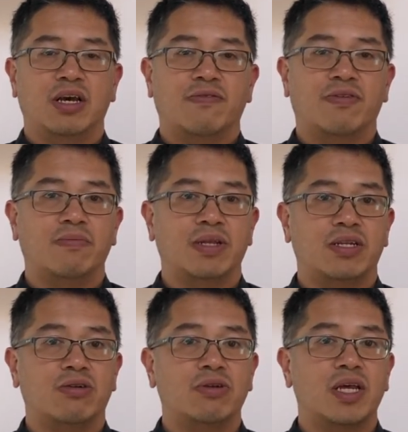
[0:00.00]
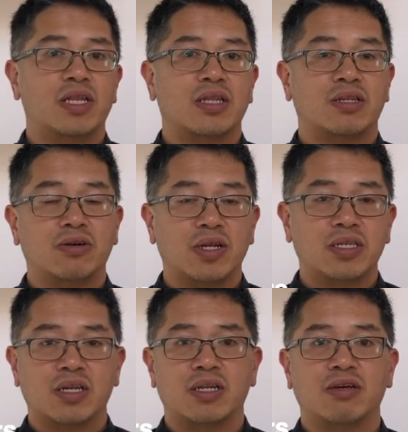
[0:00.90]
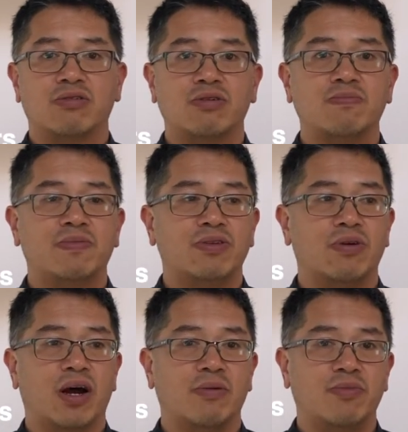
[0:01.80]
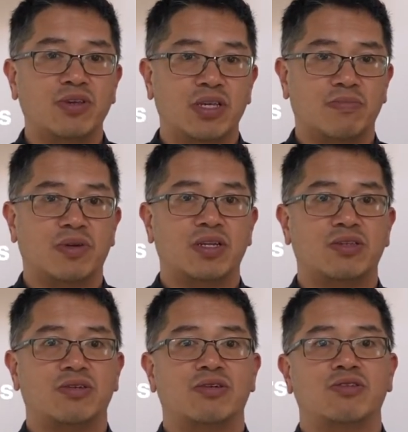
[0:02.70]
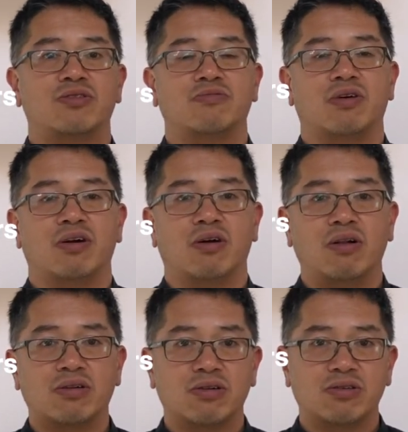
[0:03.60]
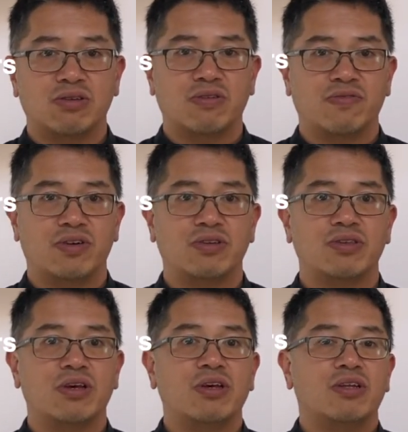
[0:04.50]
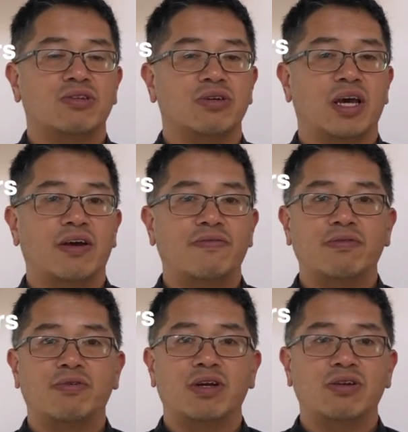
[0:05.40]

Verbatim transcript: From the Donut, Donut Sunday group to our music ministers to our altar servers to everyone